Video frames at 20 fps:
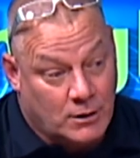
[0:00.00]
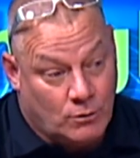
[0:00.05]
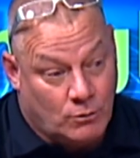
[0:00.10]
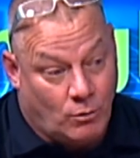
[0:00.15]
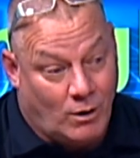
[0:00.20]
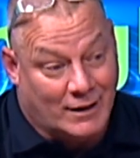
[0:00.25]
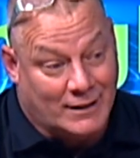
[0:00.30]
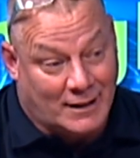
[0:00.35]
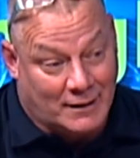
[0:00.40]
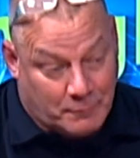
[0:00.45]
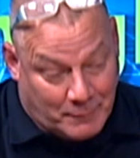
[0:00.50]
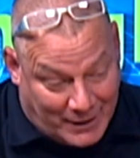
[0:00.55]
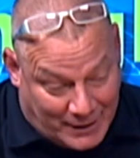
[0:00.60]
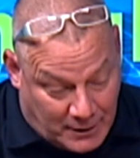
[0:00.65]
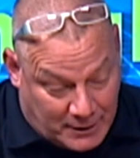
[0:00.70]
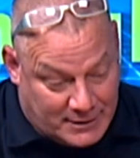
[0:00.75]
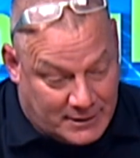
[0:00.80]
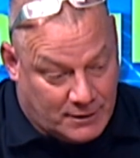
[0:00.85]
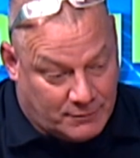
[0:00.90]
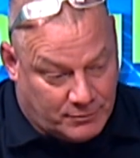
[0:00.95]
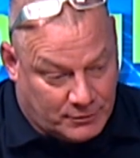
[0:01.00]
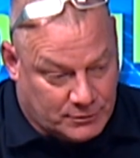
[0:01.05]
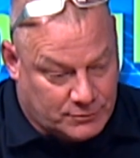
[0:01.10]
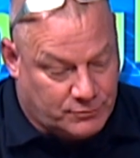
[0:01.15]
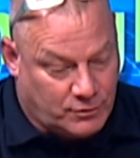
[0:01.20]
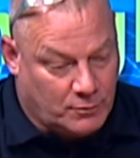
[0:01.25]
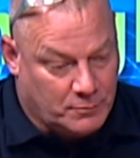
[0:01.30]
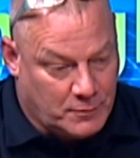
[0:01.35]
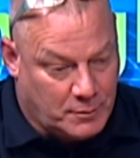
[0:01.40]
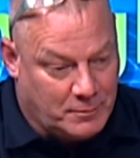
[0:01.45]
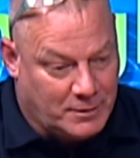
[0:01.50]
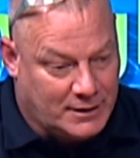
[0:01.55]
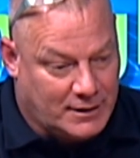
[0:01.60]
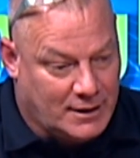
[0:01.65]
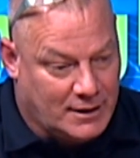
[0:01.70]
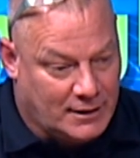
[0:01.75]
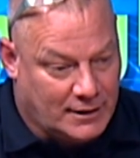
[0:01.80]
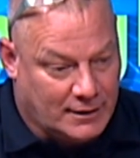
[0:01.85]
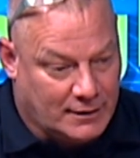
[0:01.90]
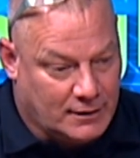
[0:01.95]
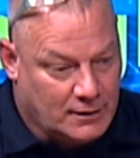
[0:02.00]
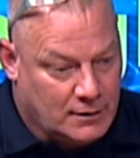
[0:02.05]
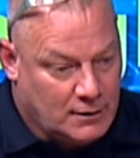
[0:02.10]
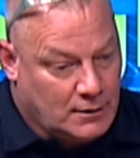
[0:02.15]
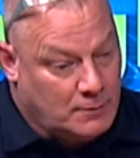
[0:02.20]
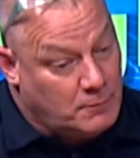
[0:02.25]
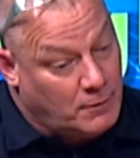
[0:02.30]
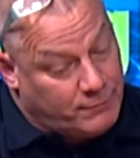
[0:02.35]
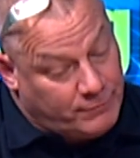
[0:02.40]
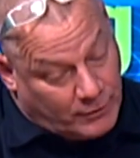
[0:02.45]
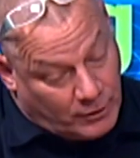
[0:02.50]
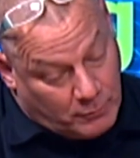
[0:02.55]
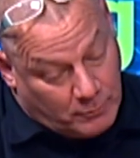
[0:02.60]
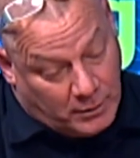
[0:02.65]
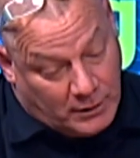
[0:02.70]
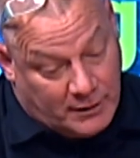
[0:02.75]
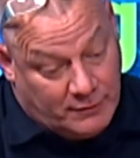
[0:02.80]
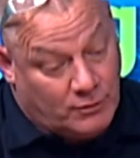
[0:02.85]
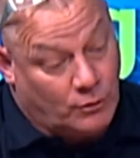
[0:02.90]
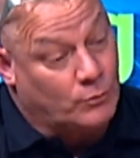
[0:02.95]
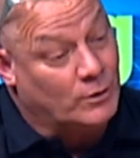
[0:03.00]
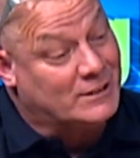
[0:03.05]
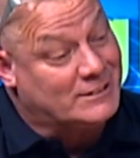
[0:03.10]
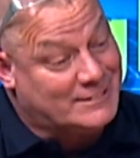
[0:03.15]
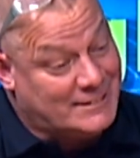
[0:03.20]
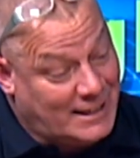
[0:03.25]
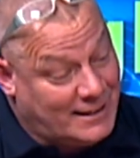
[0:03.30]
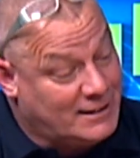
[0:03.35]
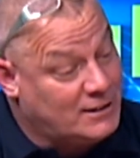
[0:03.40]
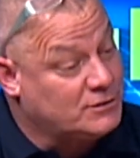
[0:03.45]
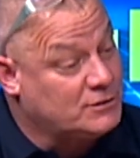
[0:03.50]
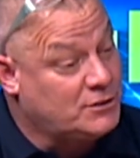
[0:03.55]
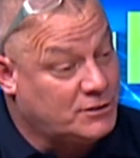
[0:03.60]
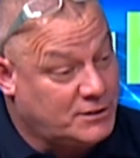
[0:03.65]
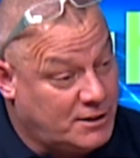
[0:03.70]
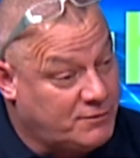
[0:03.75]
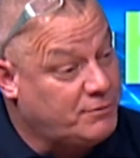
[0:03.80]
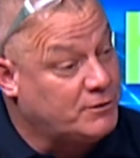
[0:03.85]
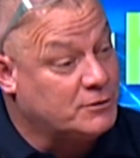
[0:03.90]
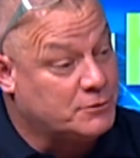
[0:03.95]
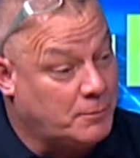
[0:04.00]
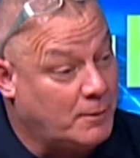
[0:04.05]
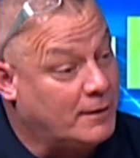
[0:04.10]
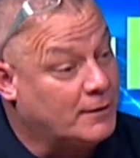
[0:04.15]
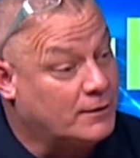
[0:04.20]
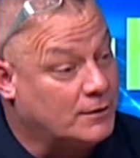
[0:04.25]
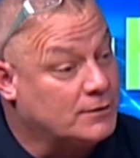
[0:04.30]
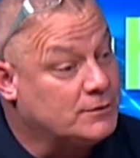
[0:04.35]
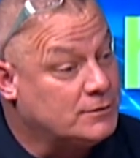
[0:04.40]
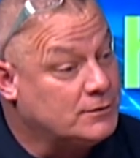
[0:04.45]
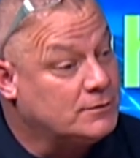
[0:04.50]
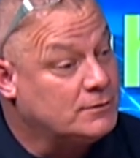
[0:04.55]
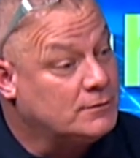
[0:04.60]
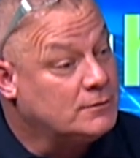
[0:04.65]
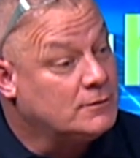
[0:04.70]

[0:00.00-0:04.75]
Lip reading: Why not make a difference from the beginning? I'm a firm believer risk takers are difference makers.